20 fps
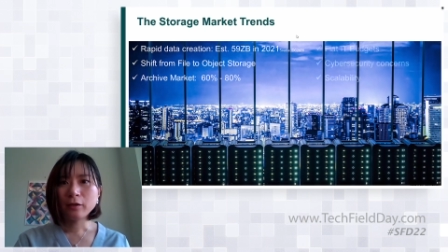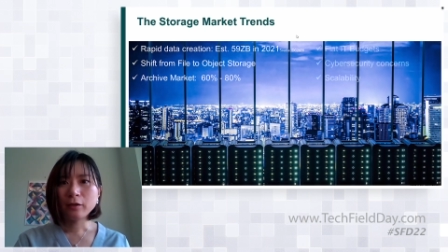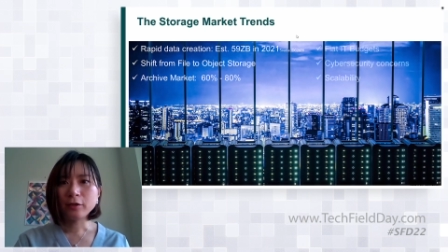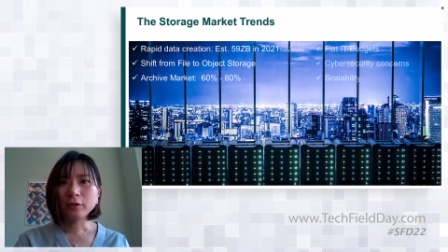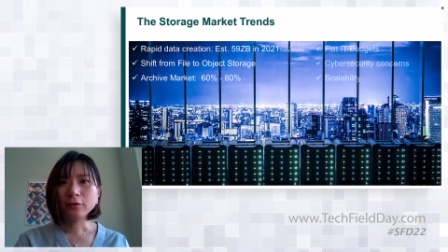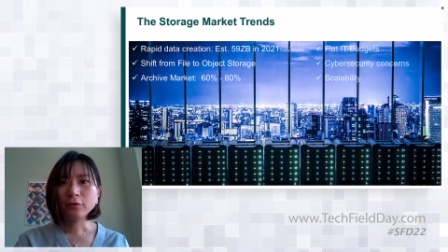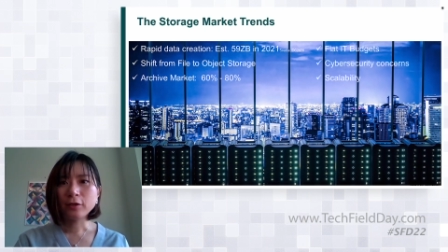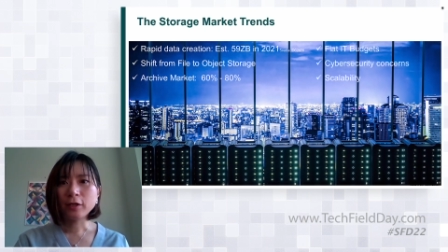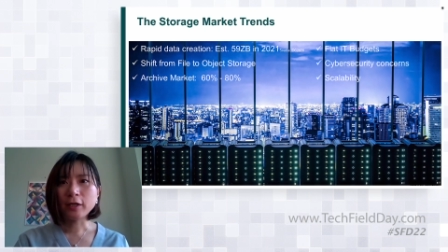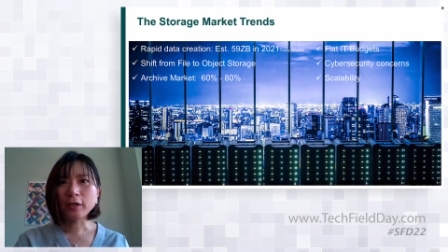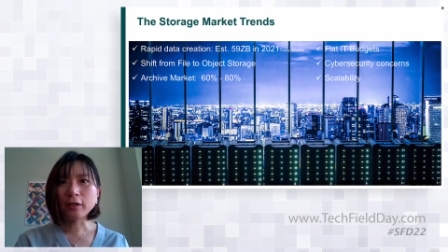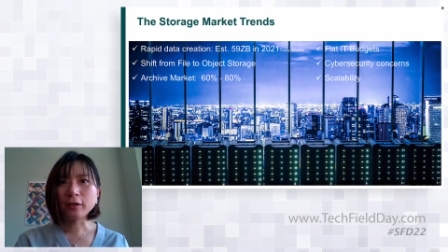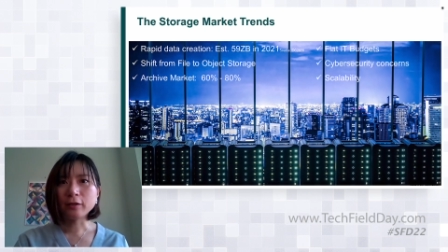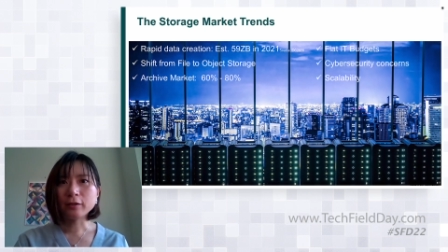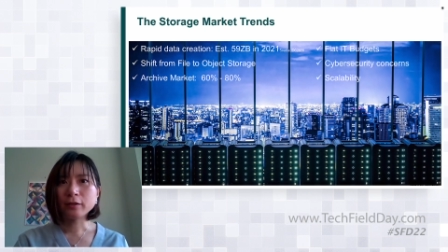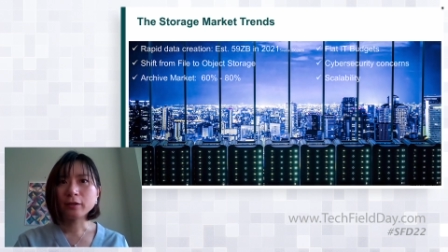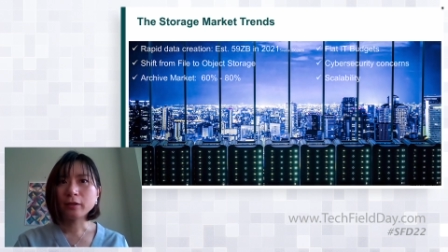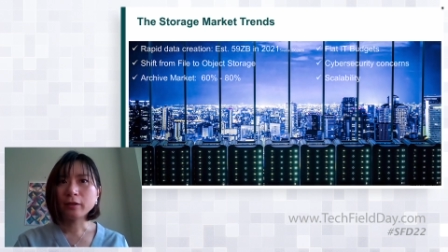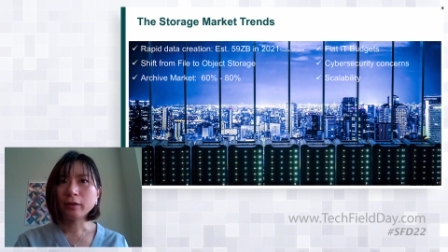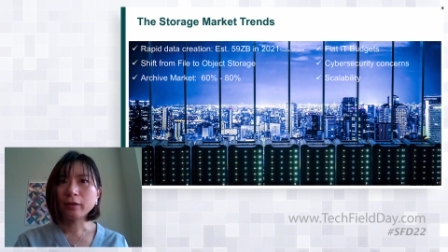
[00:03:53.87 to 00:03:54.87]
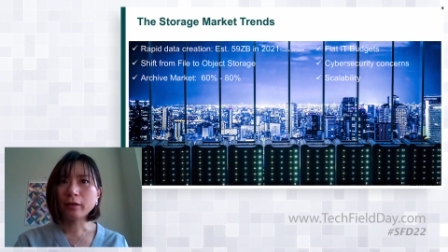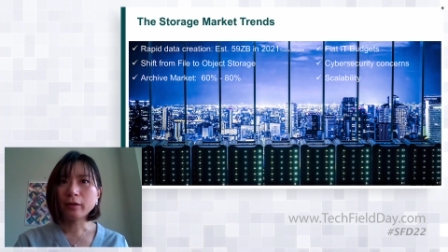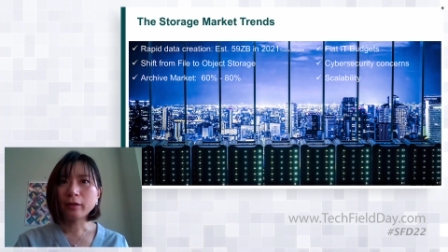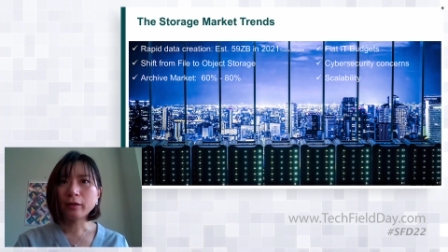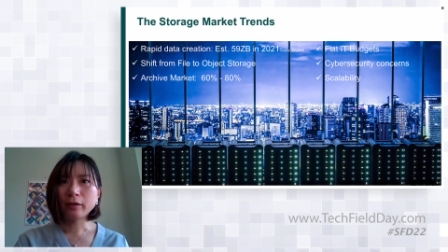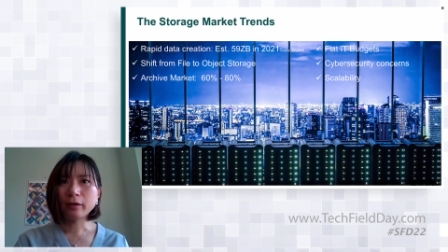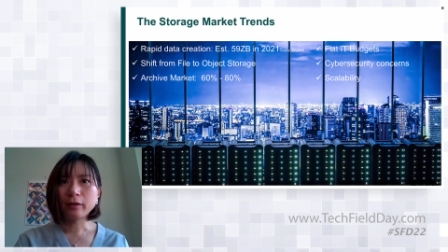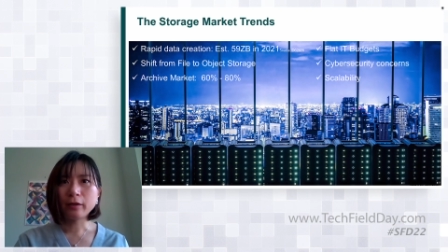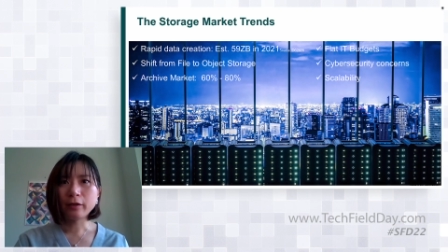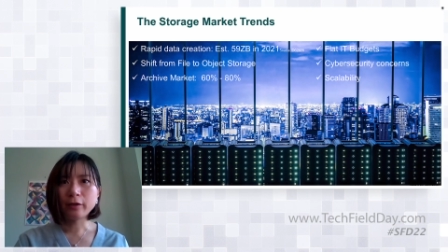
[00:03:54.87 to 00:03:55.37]
On the other hand,
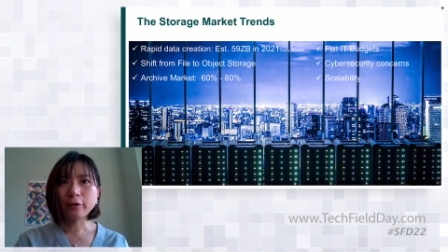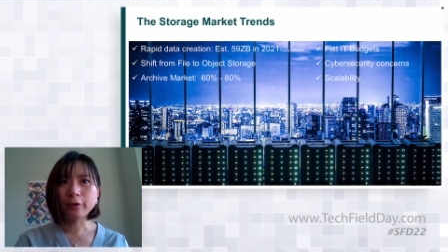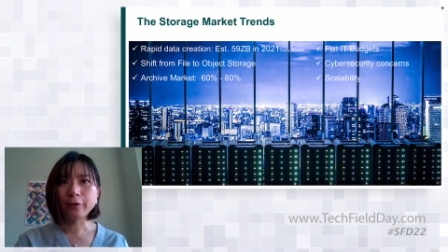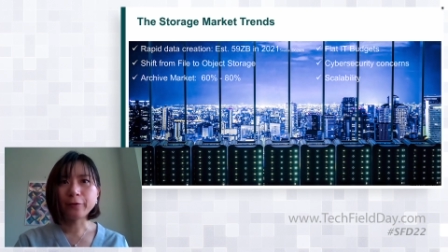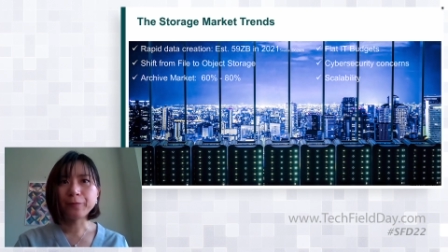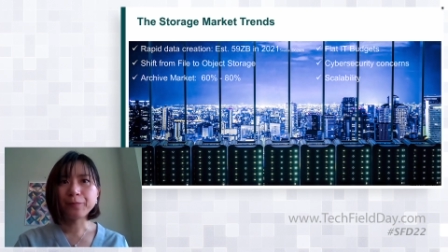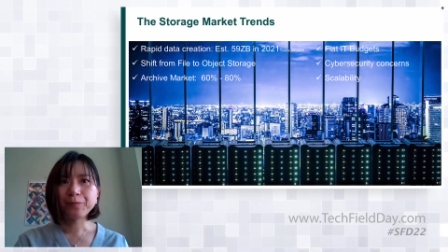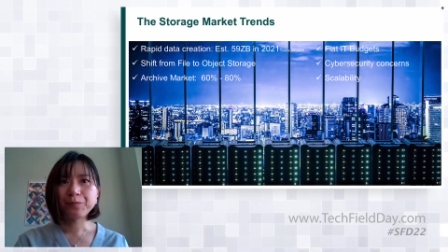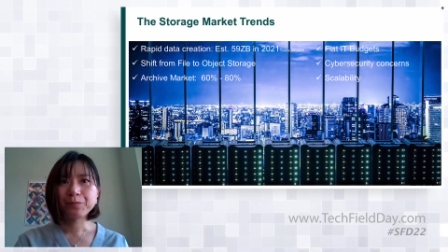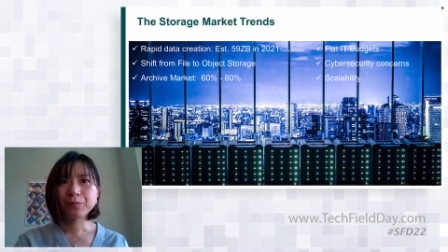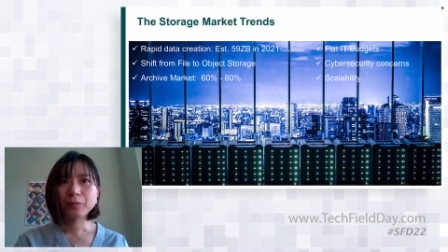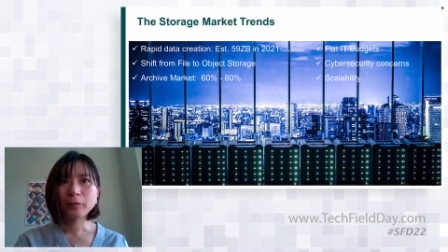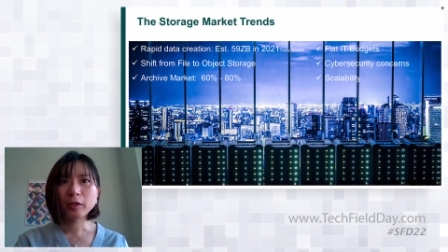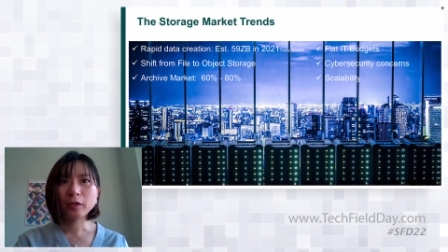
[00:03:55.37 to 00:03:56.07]
um,